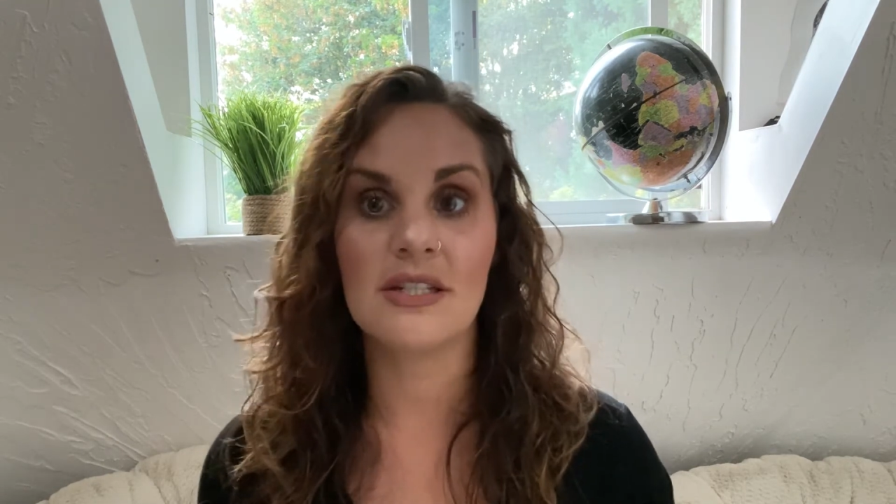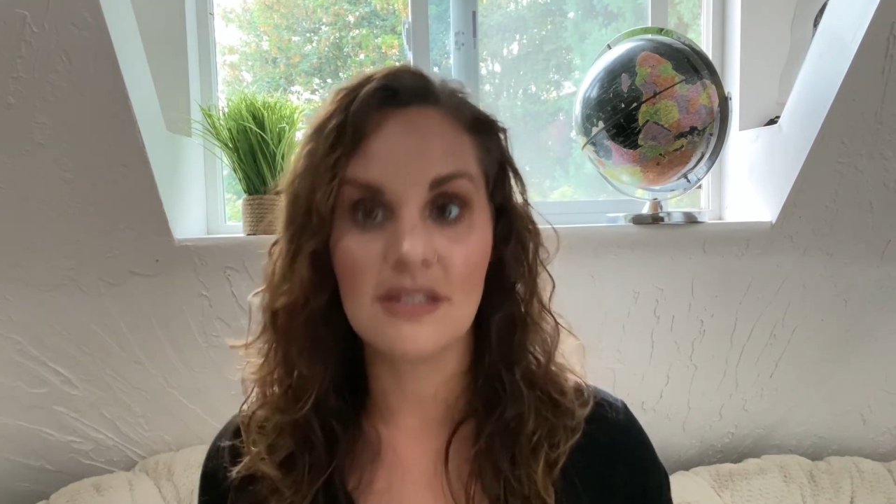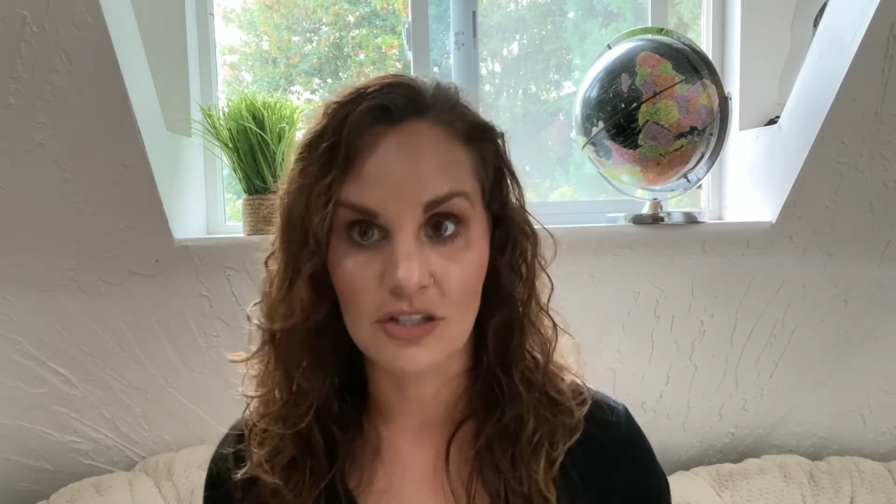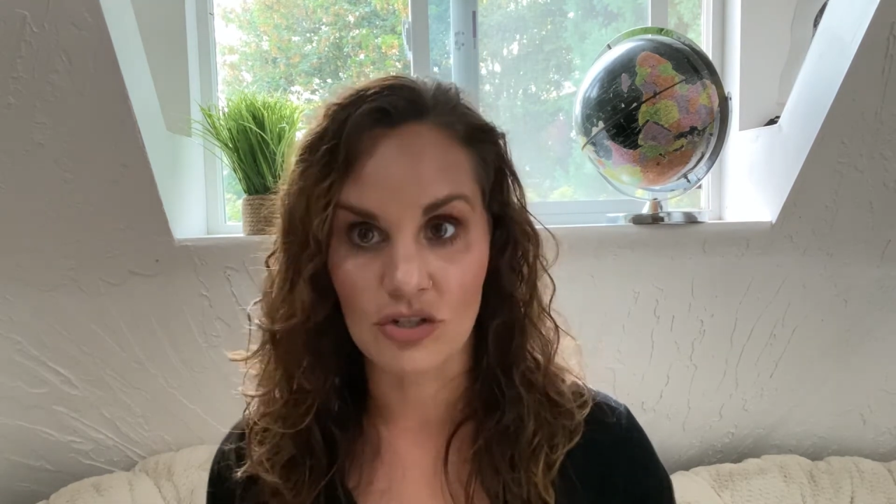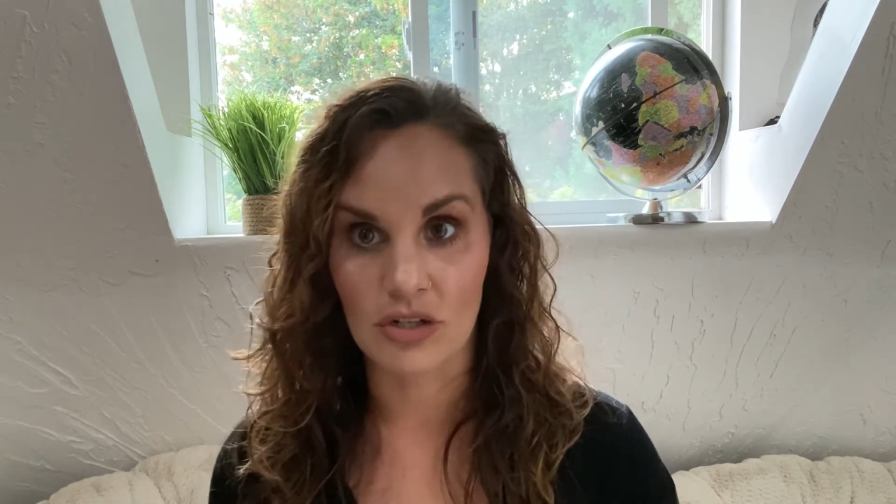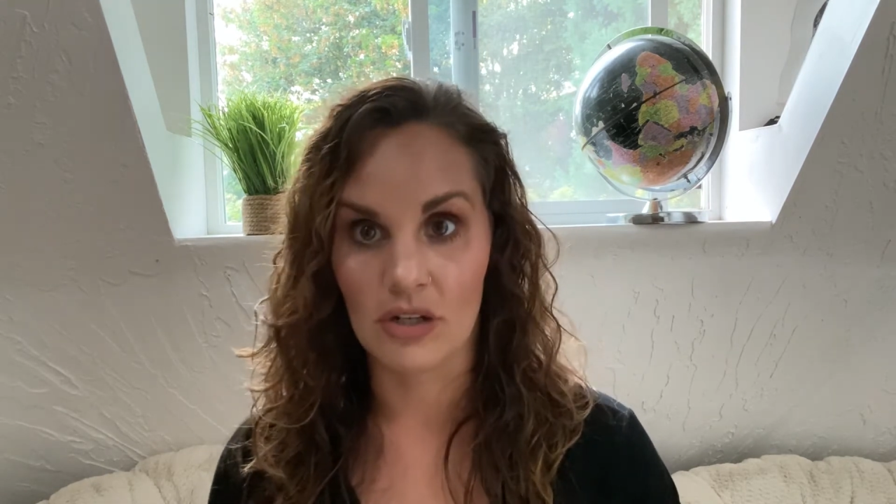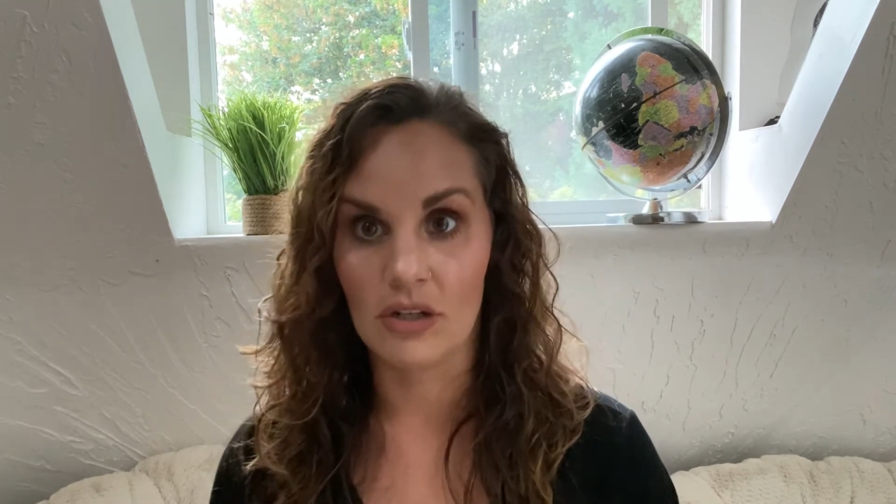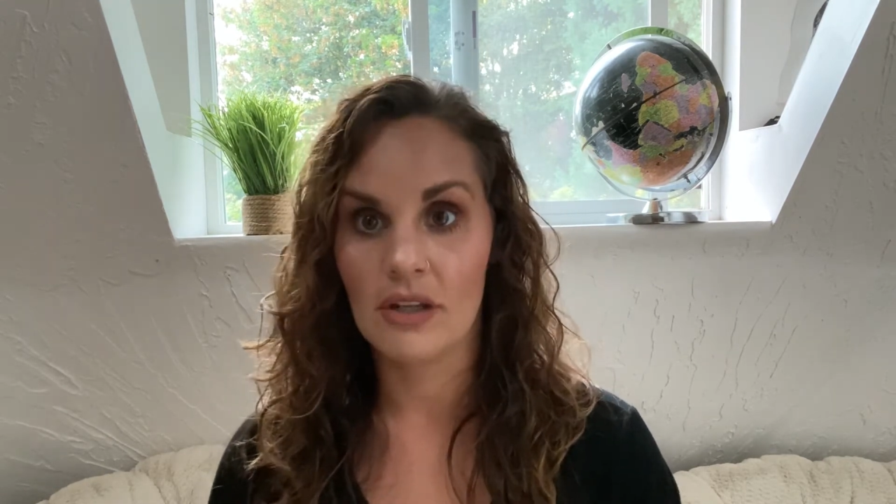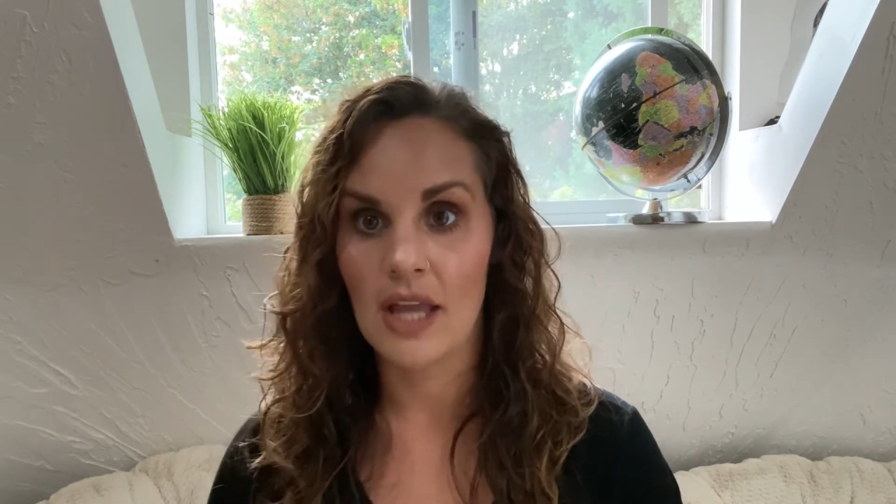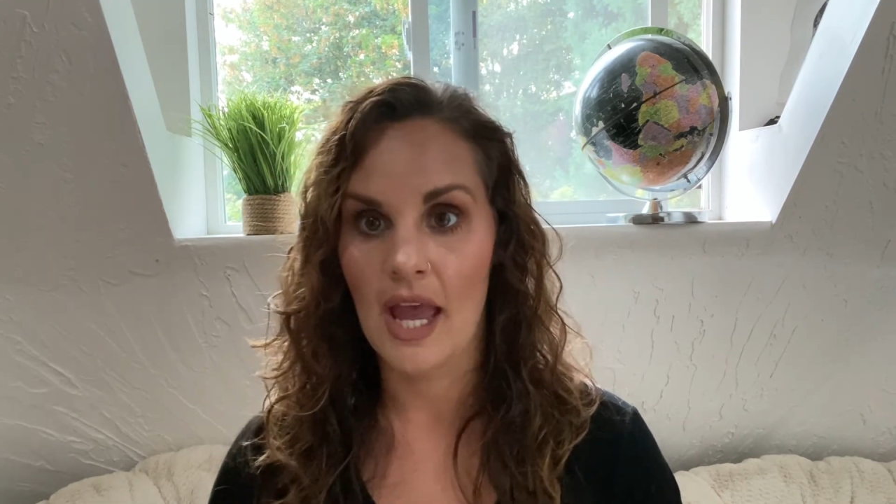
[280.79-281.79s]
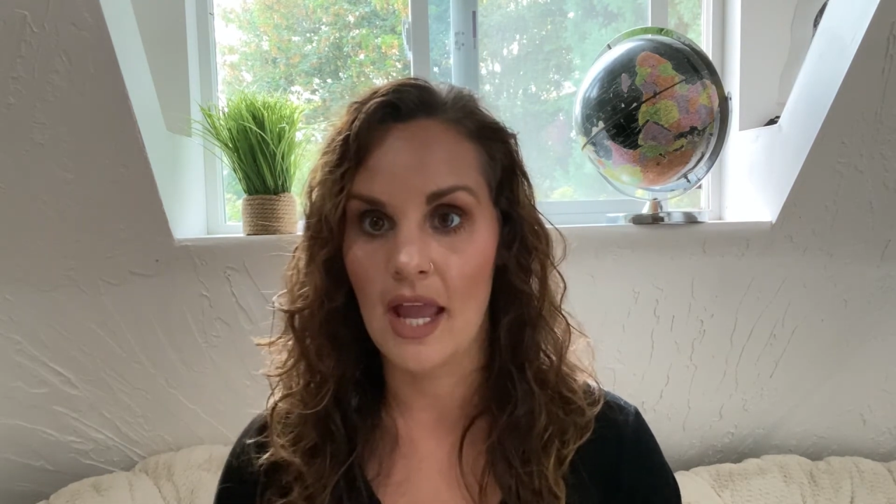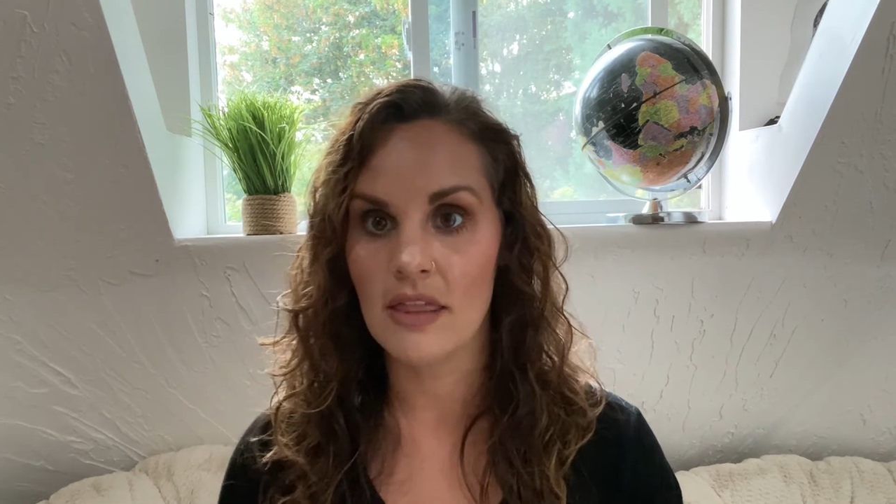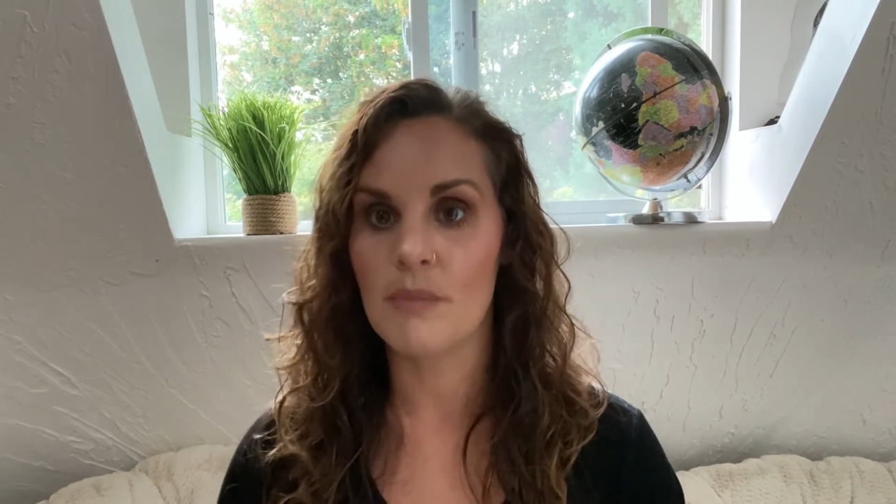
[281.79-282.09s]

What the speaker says: conditioner, okay?